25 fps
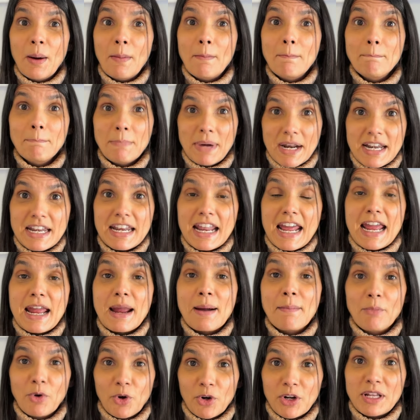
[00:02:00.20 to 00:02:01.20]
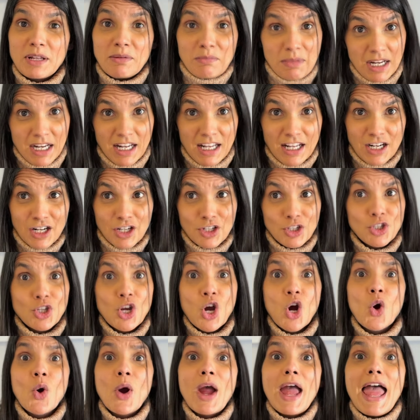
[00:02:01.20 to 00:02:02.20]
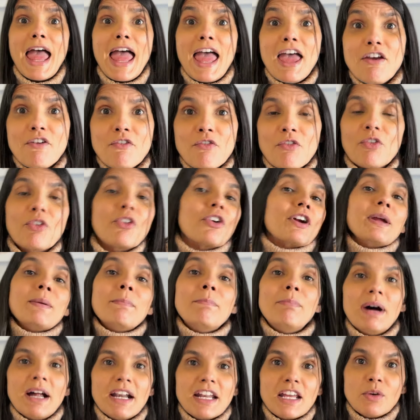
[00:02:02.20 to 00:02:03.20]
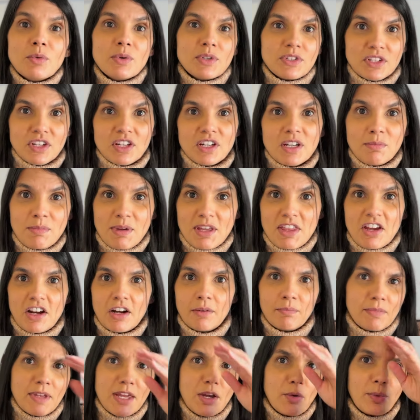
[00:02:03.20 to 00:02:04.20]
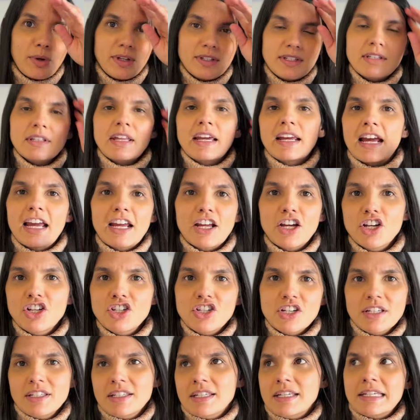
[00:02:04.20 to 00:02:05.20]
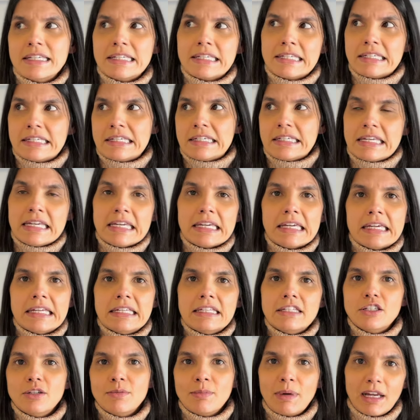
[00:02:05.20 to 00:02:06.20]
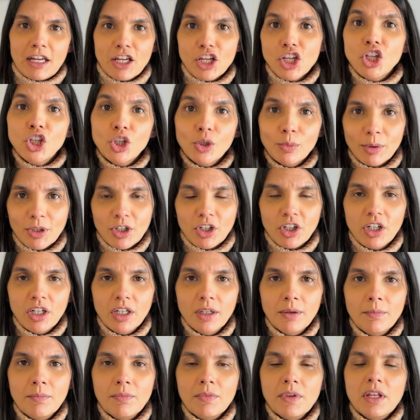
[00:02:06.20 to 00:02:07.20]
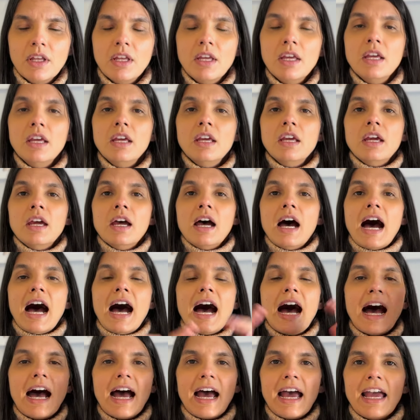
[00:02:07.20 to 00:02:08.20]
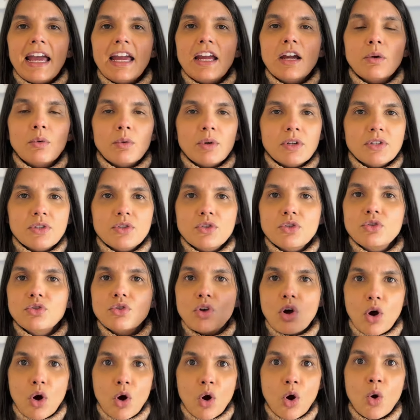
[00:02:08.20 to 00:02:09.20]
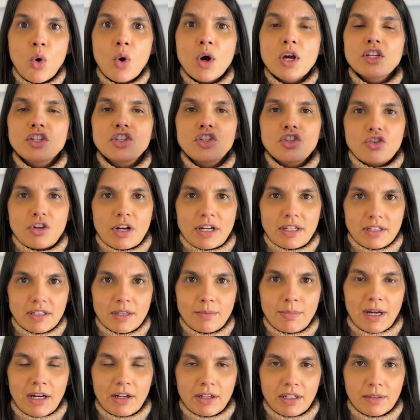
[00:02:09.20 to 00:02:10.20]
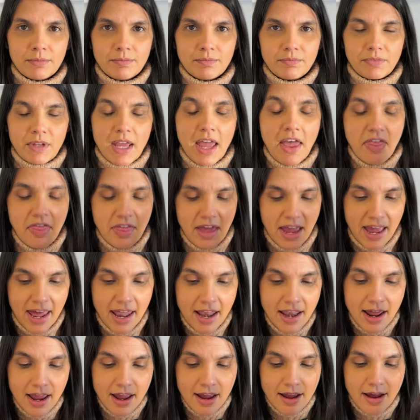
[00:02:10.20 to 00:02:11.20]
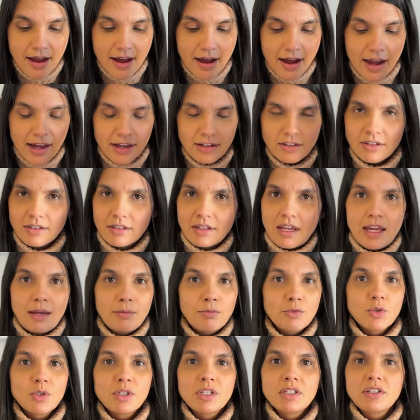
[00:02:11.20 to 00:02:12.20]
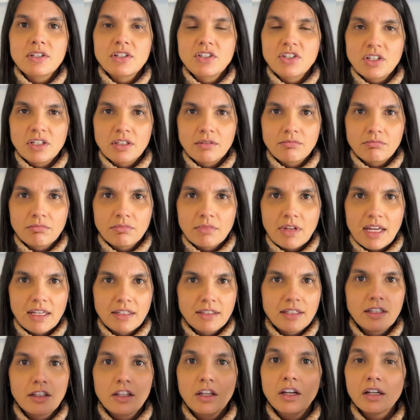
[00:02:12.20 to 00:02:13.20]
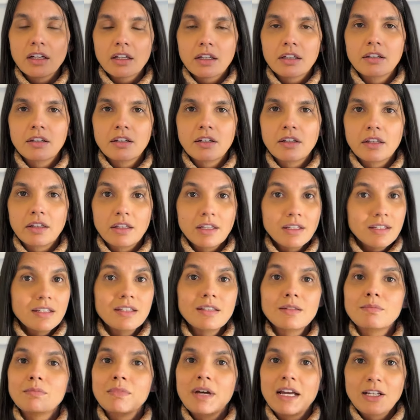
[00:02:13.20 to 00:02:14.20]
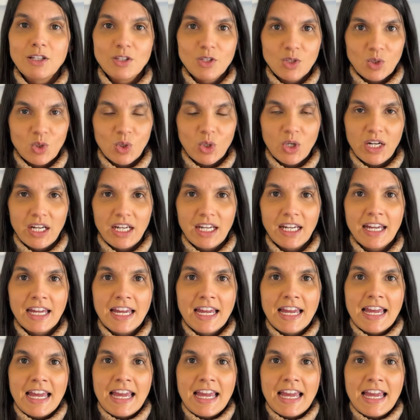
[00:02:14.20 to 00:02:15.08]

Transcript: Monday morning meeting. So everybody was going to be there. It wasn't like I could just sneak into my cubicle. I was so stressed about it. And then I just came to a decision. I said, look, this is my story,